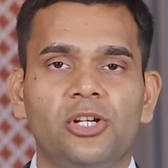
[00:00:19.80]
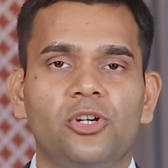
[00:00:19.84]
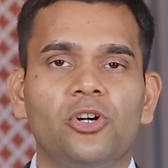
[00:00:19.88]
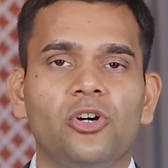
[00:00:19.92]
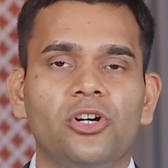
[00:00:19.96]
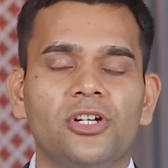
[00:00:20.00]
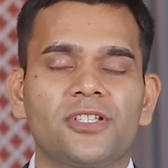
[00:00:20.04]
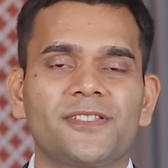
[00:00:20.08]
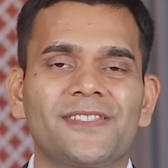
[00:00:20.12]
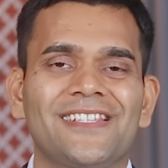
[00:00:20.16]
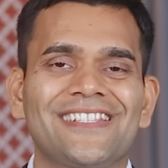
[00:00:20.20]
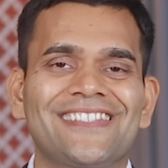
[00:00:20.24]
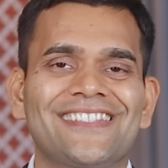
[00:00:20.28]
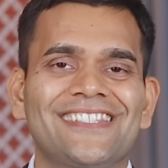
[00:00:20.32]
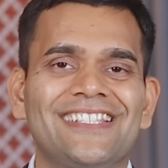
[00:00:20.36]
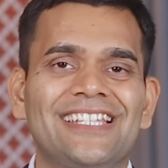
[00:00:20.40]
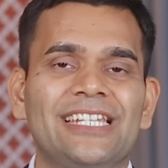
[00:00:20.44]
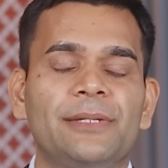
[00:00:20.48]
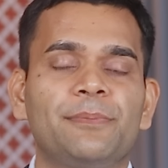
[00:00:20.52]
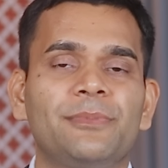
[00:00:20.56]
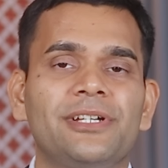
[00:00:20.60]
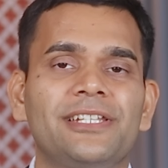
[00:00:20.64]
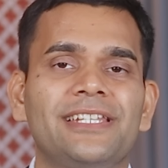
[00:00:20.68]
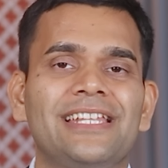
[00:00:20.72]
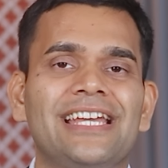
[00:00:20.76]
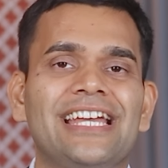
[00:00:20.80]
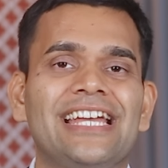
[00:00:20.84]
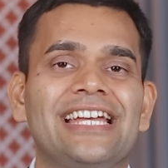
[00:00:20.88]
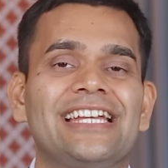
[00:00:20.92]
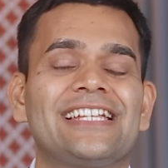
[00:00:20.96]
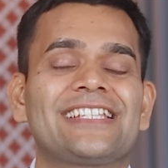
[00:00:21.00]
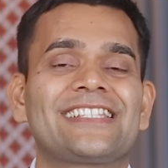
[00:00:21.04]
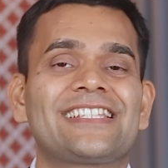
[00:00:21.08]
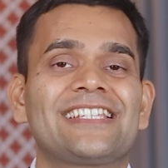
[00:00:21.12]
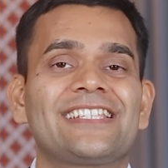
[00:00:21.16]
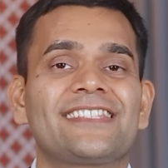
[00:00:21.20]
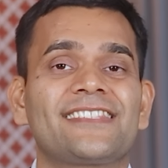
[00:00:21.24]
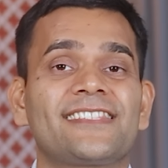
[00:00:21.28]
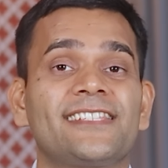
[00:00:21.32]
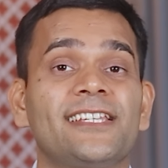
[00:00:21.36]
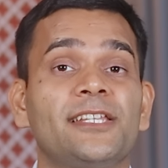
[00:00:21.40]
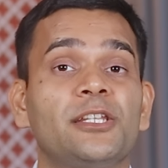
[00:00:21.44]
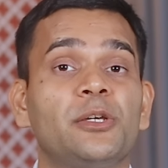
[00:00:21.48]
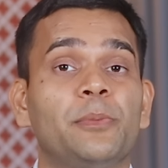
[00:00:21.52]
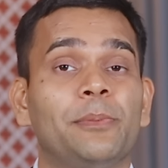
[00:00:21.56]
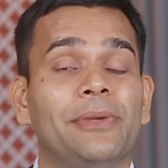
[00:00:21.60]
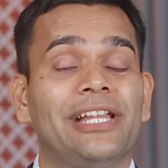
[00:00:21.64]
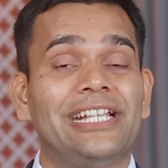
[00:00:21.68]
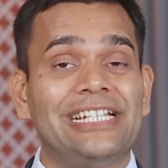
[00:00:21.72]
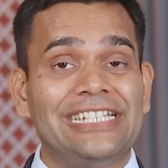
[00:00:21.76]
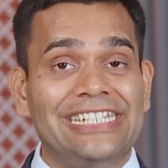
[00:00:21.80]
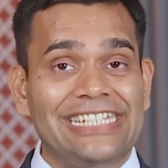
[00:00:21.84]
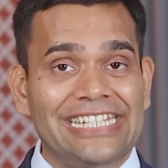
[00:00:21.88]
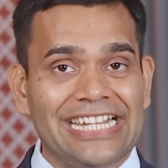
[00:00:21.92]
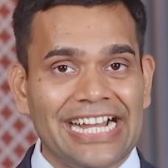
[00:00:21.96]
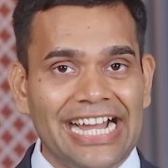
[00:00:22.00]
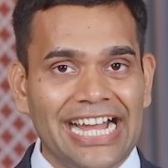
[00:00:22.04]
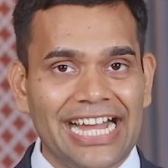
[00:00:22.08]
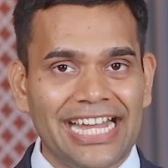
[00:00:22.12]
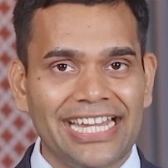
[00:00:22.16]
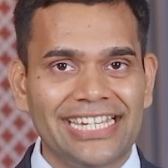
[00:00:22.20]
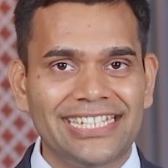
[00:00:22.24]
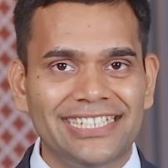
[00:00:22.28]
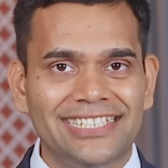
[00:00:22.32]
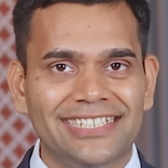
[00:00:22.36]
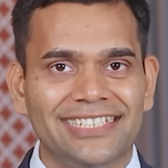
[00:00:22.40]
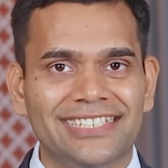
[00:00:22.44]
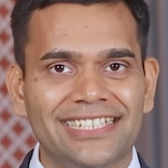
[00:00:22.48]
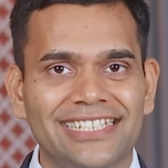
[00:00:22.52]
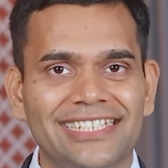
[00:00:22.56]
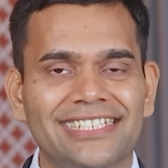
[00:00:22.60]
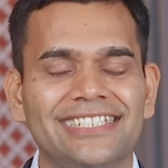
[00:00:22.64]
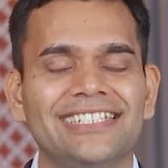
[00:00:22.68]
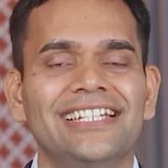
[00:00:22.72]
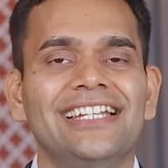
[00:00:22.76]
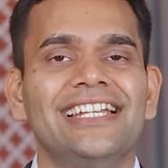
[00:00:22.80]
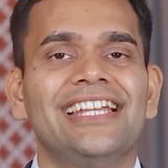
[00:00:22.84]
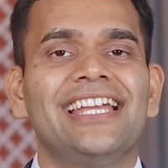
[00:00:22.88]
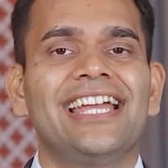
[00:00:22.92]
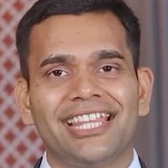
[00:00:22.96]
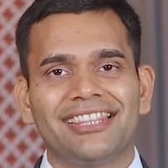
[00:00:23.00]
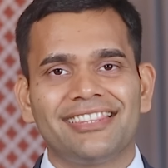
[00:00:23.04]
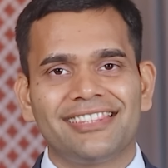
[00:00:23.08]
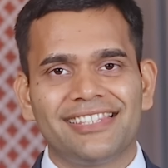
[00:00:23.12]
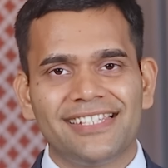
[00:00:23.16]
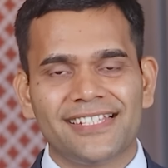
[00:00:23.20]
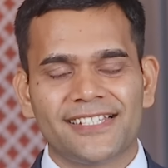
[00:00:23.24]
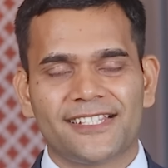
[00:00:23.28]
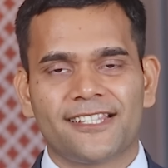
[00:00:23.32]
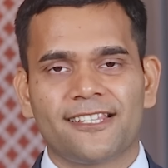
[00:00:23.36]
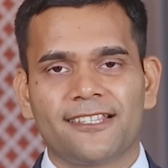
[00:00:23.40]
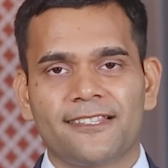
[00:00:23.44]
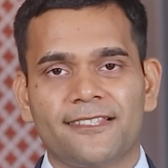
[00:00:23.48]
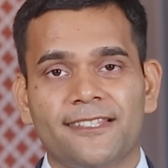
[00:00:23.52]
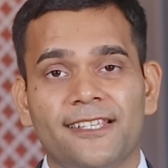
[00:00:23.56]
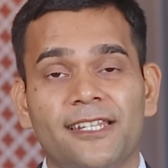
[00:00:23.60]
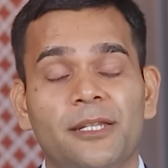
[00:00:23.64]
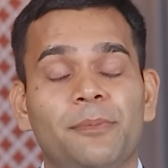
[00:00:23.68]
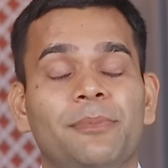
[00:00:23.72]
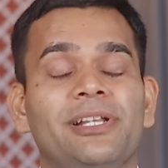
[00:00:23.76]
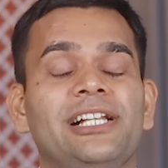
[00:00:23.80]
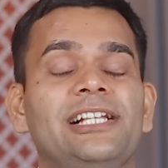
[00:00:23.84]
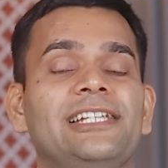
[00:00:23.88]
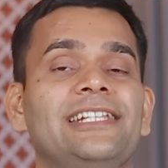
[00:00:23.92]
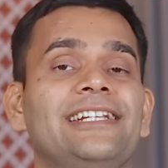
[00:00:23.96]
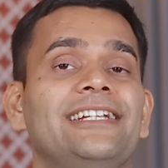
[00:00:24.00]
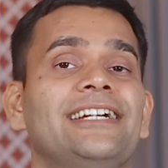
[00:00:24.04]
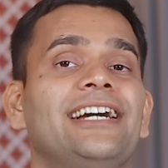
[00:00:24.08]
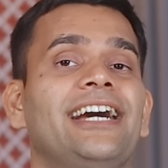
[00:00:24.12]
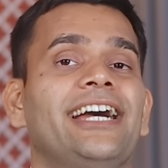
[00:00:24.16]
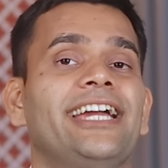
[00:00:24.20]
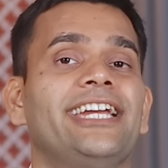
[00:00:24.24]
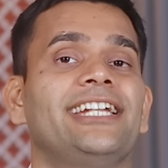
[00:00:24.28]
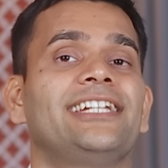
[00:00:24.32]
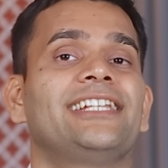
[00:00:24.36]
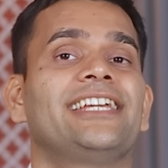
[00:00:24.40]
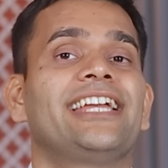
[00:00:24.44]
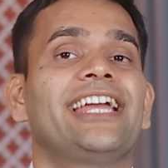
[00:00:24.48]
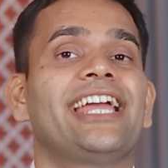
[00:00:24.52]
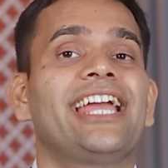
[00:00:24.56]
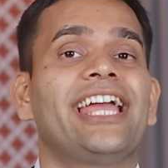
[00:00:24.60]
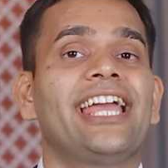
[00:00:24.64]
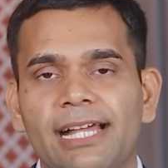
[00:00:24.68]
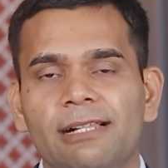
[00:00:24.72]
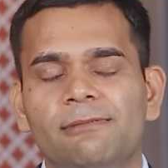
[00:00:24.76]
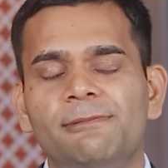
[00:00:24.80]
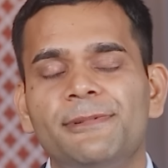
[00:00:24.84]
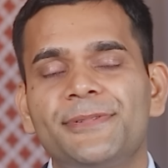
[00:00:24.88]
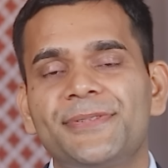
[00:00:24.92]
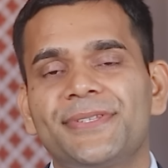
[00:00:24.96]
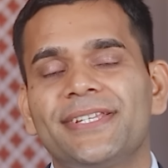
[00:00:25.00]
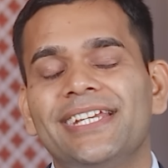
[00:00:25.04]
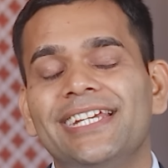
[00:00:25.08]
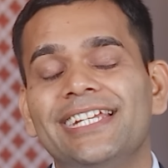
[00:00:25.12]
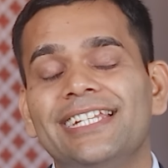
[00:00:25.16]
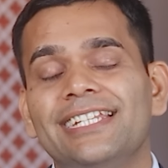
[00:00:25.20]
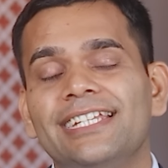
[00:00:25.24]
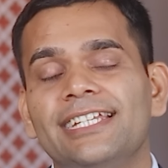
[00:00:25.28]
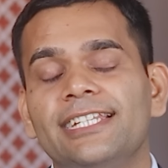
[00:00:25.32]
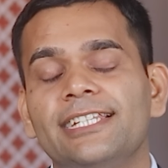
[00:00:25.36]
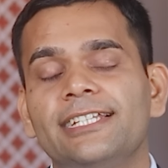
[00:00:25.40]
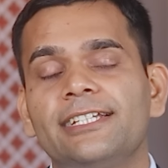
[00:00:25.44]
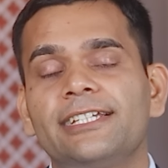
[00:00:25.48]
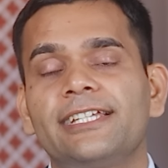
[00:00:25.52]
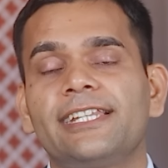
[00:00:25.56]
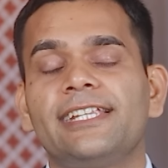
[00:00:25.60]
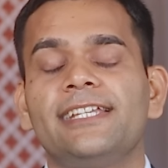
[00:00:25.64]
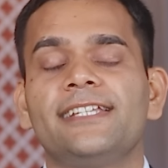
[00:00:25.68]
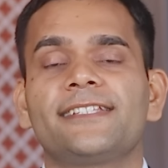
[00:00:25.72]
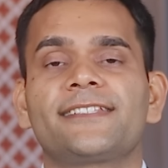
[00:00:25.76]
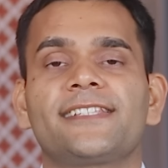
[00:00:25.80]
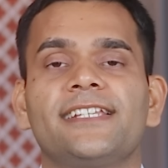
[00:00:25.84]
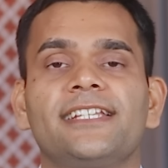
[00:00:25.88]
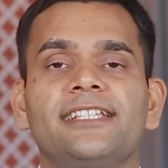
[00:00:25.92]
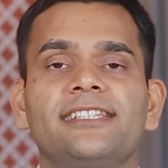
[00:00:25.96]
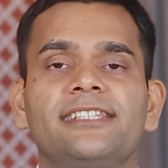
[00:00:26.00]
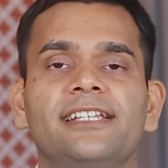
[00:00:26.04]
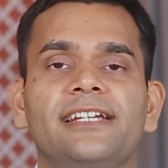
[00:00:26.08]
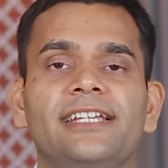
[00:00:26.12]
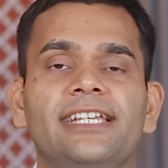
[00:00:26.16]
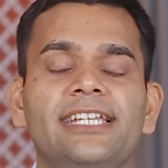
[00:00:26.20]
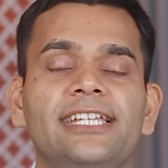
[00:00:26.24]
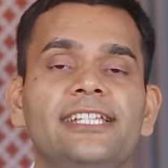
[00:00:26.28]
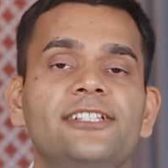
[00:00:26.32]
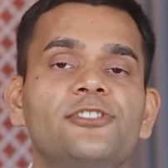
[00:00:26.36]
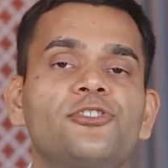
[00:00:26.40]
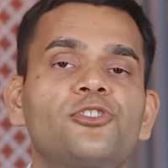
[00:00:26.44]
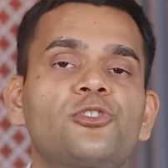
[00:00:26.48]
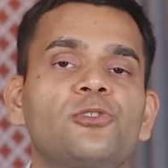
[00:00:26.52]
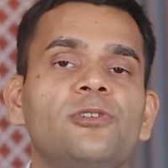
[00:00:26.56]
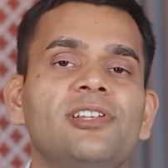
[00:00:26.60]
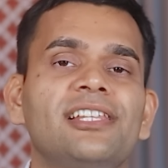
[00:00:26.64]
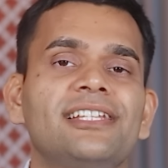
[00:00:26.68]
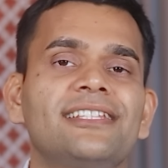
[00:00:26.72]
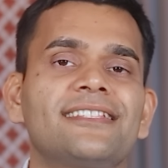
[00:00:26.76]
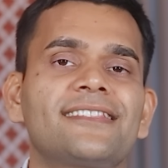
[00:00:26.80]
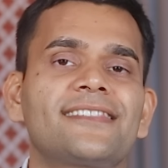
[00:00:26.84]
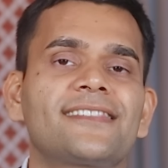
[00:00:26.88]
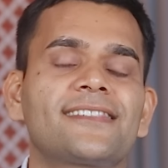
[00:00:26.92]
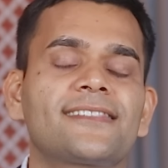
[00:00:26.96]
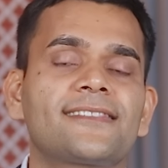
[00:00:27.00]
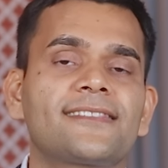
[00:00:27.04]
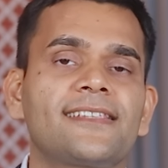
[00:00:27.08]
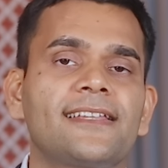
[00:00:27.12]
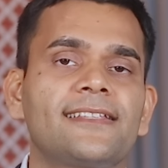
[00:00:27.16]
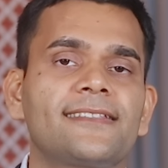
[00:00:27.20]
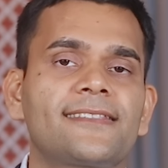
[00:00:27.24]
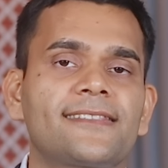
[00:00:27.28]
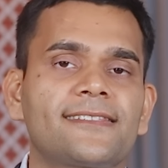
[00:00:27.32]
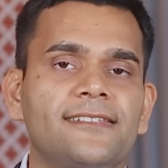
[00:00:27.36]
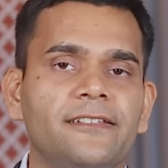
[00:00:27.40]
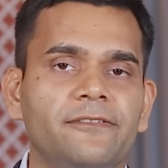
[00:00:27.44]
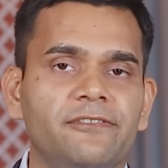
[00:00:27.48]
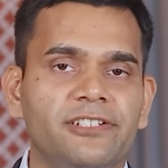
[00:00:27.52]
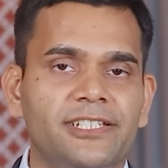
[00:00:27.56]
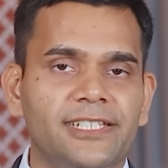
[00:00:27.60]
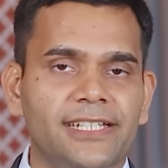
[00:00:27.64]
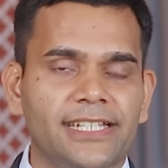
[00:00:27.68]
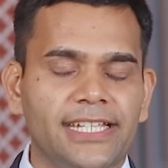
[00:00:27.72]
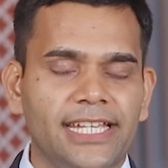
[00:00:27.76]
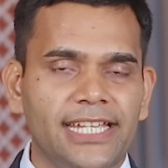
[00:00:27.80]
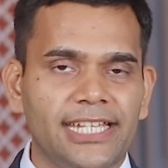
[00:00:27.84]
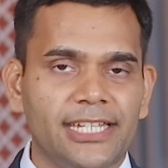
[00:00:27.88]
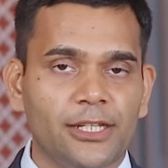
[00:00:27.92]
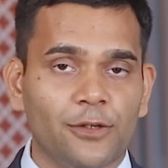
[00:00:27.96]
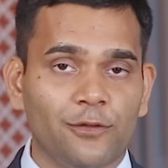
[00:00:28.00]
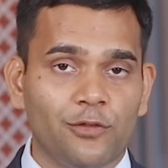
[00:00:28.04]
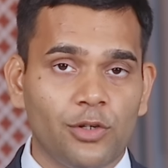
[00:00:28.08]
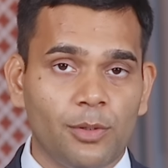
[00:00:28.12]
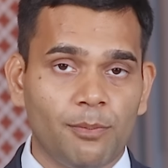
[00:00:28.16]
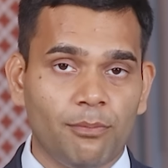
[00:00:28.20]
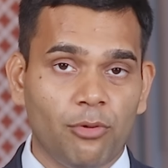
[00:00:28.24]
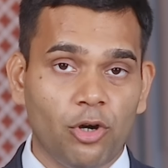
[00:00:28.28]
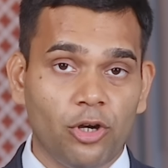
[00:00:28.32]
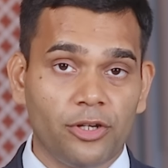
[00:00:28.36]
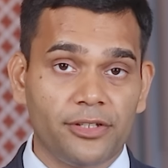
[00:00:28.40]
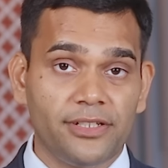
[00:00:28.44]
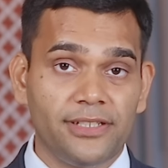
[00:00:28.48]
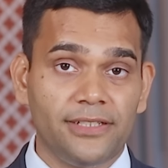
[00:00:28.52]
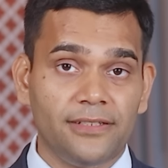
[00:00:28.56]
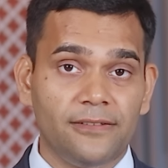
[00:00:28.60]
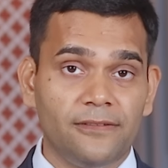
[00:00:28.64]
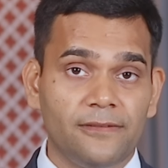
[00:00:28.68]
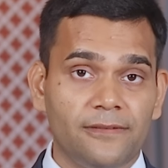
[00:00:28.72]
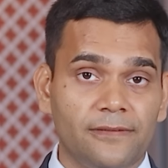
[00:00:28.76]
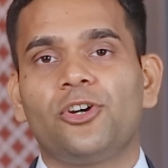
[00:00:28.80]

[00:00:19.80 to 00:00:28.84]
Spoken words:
Because cinnamon has cinnamaldehyde in it, and this cinnamaldehyde helps in increasing the insulin sensitivity in our body.